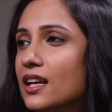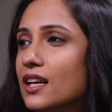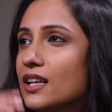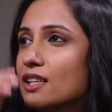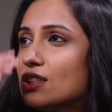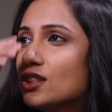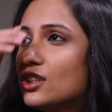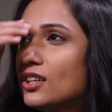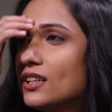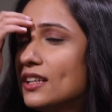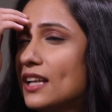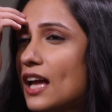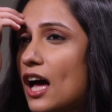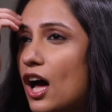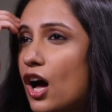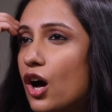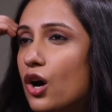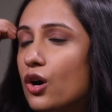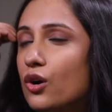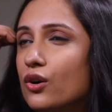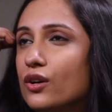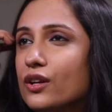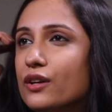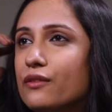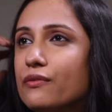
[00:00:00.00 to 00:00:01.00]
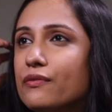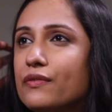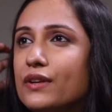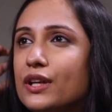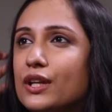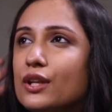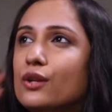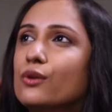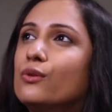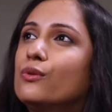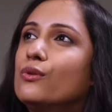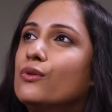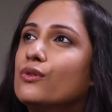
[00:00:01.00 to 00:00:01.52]
So now if we
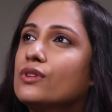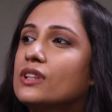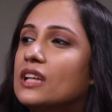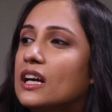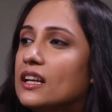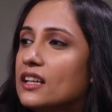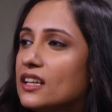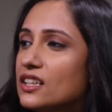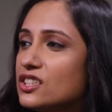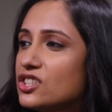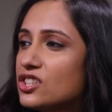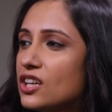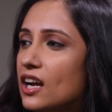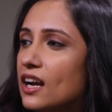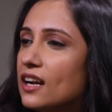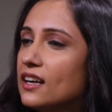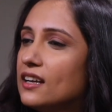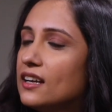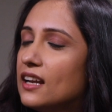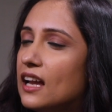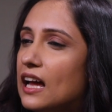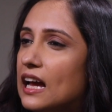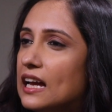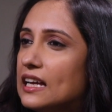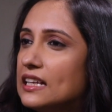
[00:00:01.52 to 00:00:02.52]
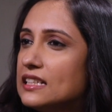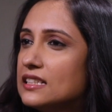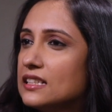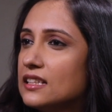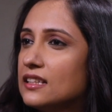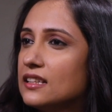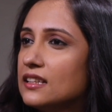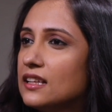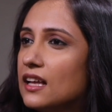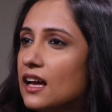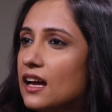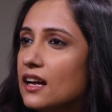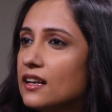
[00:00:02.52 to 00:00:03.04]
know that our child lies
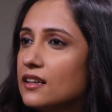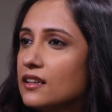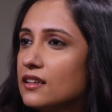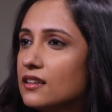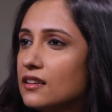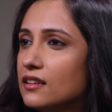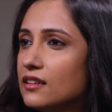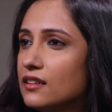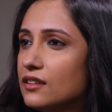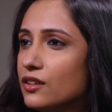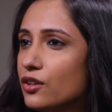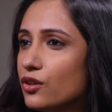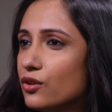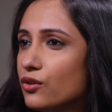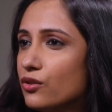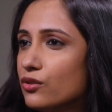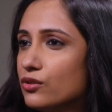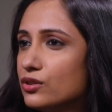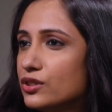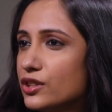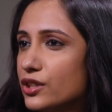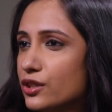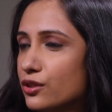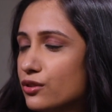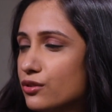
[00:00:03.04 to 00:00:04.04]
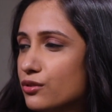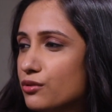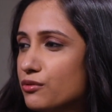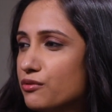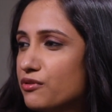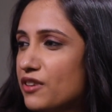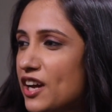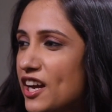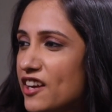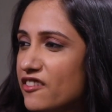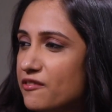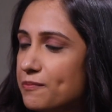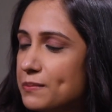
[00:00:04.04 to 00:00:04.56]
in that 0 to
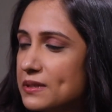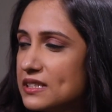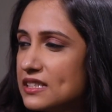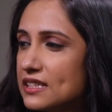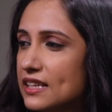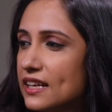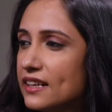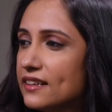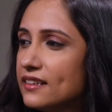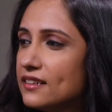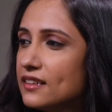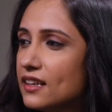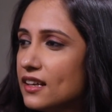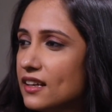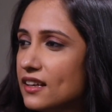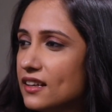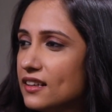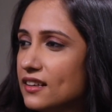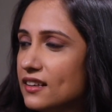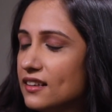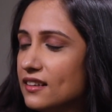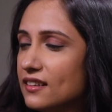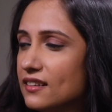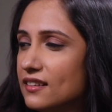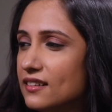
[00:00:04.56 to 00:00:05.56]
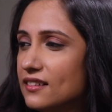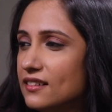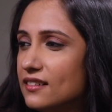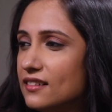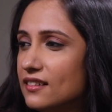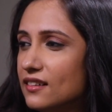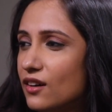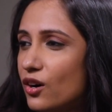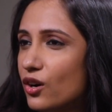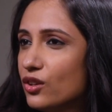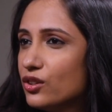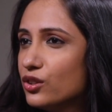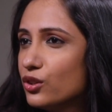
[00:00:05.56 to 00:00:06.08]
5 percentile
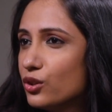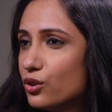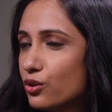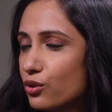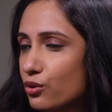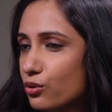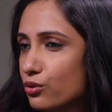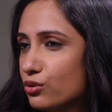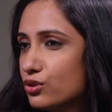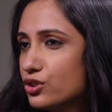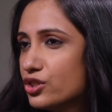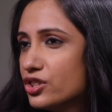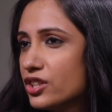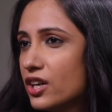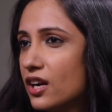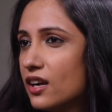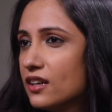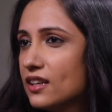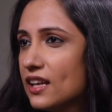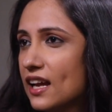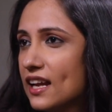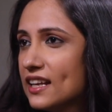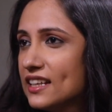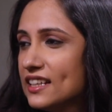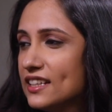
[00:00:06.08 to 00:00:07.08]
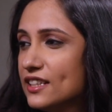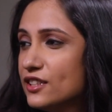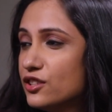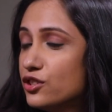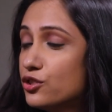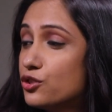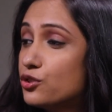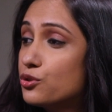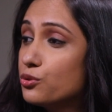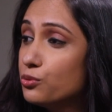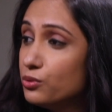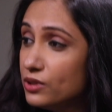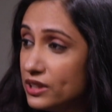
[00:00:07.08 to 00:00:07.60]
on the growth chart and is
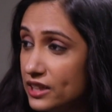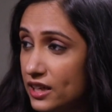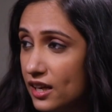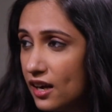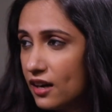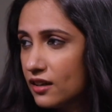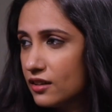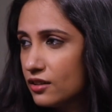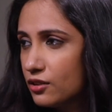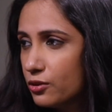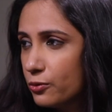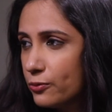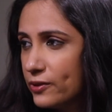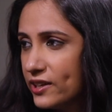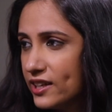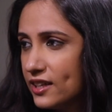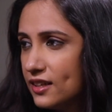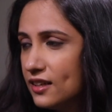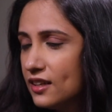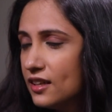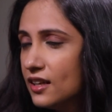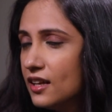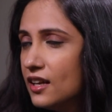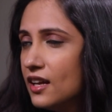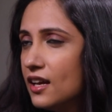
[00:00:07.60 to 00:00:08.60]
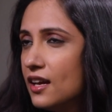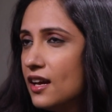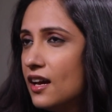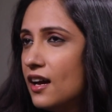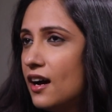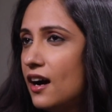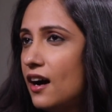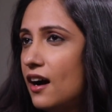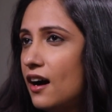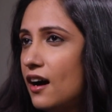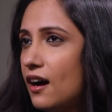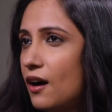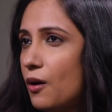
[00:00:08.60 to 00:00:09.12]
truly underweight,
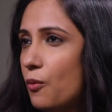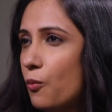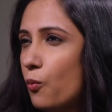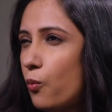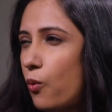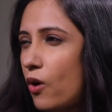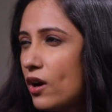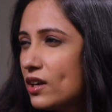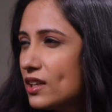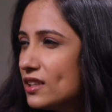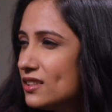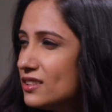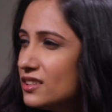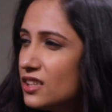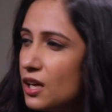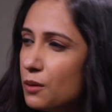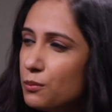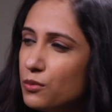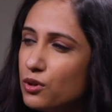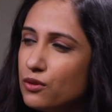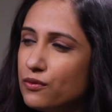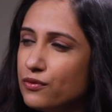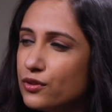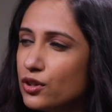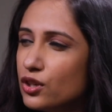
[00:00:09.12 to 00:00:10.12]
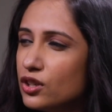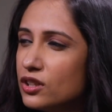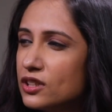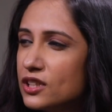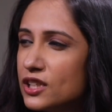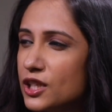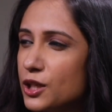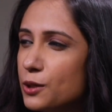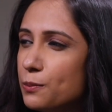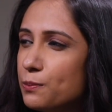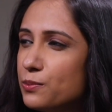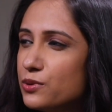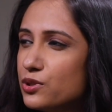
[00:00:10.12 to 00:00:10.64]
what are some of your
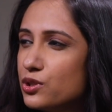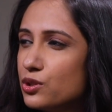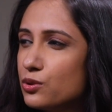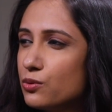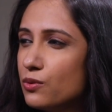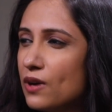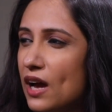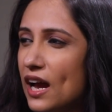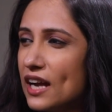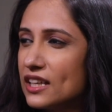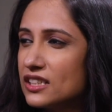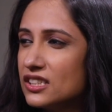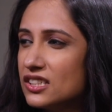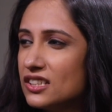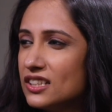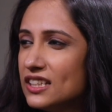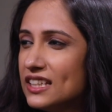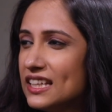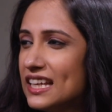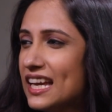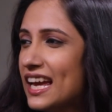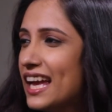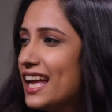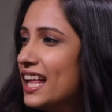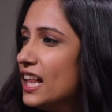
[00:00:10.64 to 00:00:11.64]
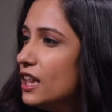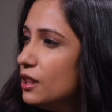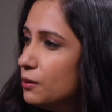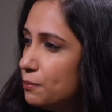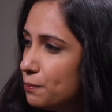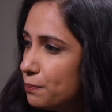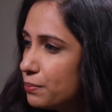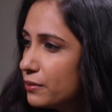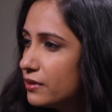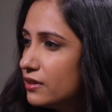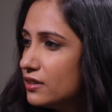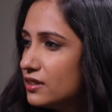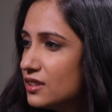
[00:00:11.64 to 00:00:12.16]
tips to actually
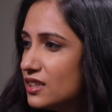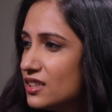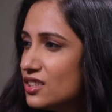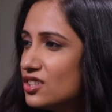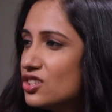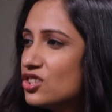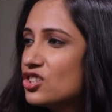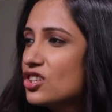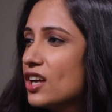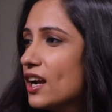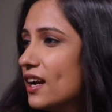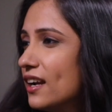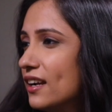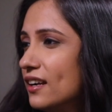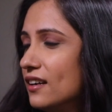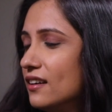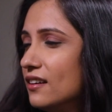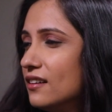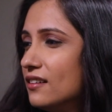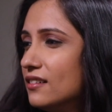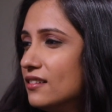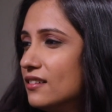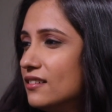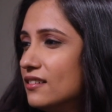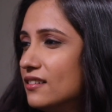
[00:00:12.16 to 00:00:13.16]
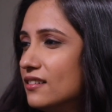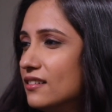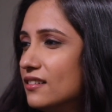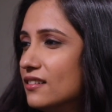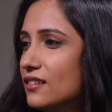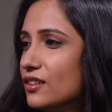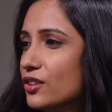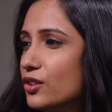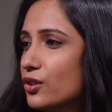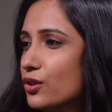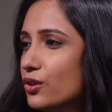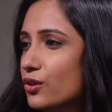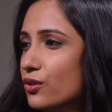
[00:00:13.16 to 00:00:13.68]
help this child
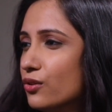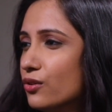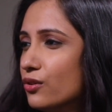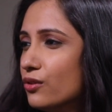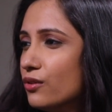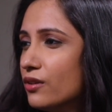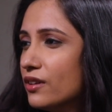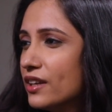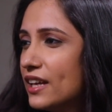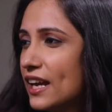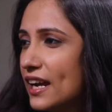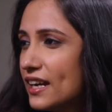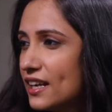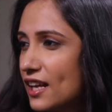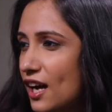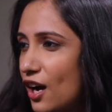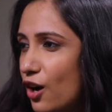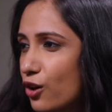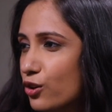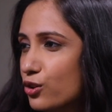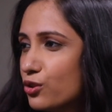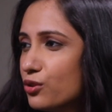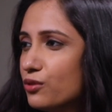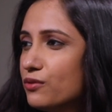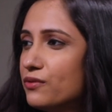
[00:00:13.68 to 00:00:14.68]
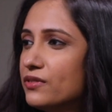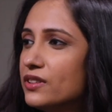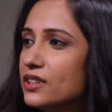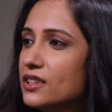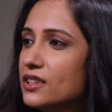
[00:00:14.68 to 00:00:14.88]
get out of